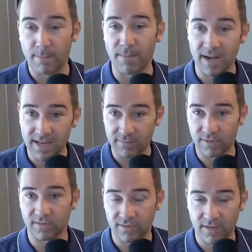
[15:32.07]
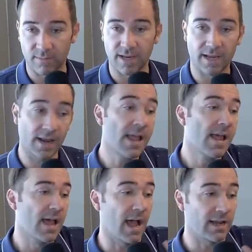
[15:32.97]
money and business coming in,
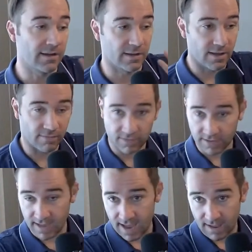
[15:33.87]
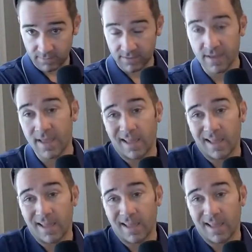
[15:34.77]
I need to cover the gaps.